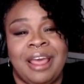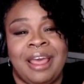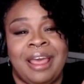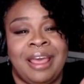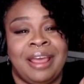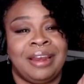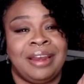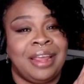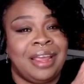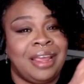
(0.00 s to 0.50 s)

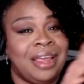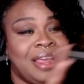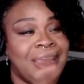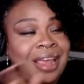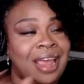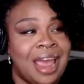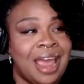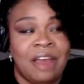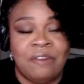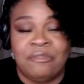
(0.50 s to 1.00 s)
and
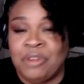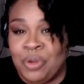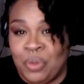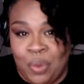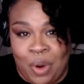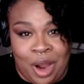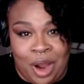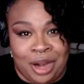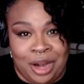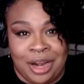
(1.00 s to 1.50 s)

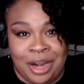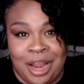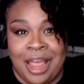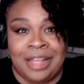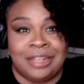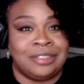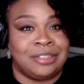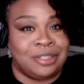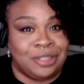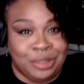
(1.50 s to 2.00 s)
everyone
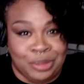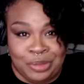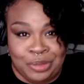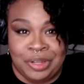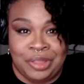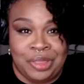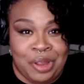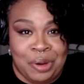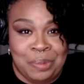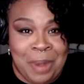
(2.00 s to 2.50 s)
is
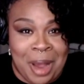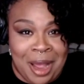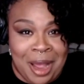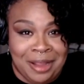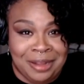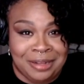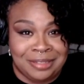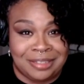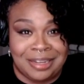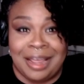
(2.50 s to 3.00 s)
losing their
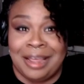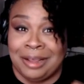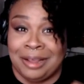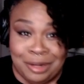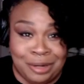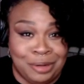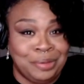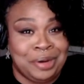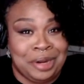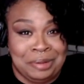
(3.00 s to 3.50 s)
minds,
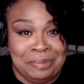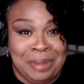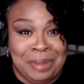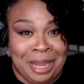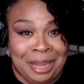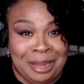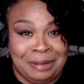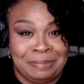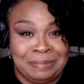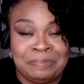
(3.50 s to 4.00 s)
including
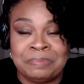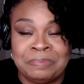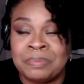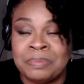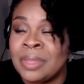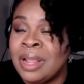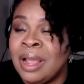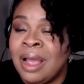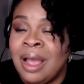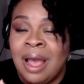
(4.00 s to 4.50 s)
me.
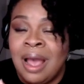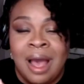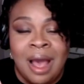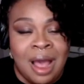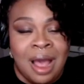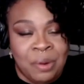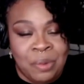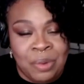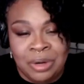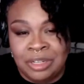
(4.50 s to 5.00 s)

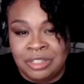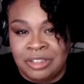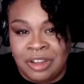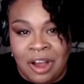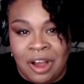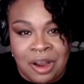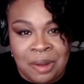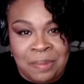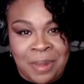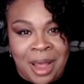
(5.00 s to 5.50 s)
I want to
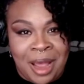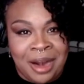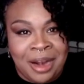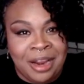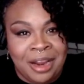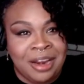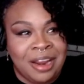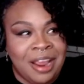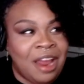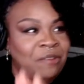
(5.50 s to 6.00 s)
talk about
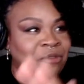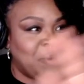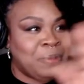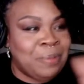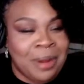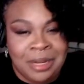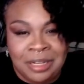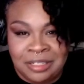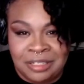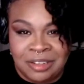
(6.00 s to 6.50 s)
it.
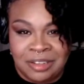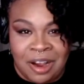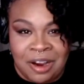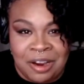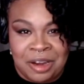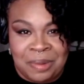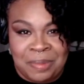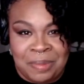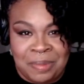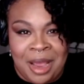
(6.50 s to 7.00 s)
Everybody's
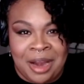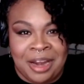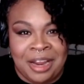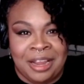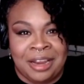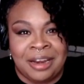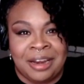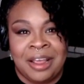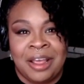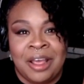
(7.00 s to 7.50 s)
talking about
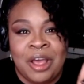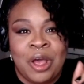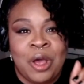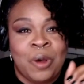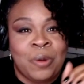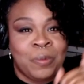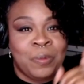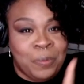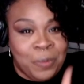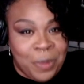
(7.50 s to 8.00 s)
it.
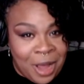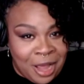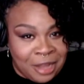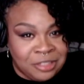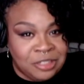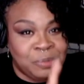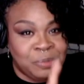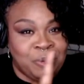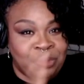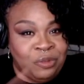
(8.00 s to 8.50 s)

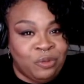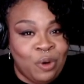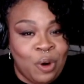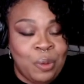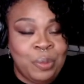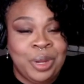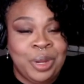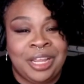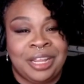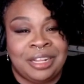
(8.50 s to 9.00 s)
But
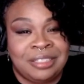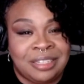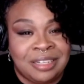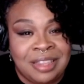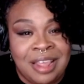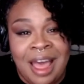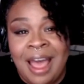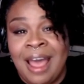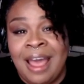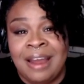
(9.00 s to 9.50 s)
before we get to
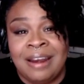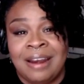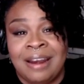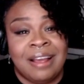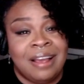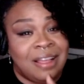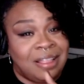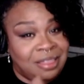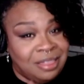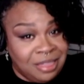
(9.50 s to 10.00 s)
that,
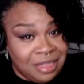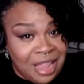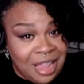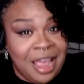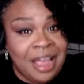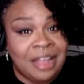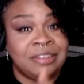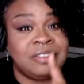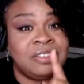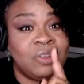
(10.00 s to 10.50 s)

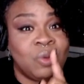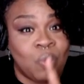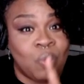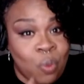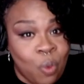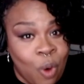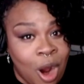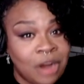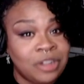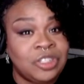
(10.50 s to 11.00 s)
let's
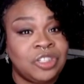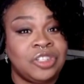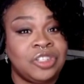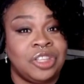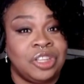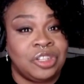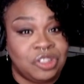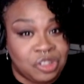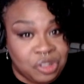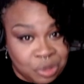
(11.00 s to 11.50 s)

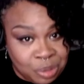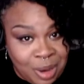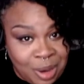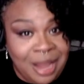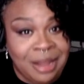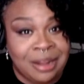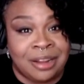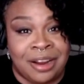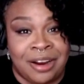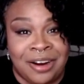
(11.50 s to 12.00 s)
watch the
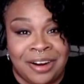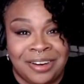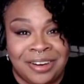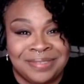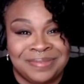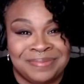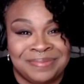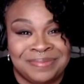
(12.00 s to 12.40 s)
trailer.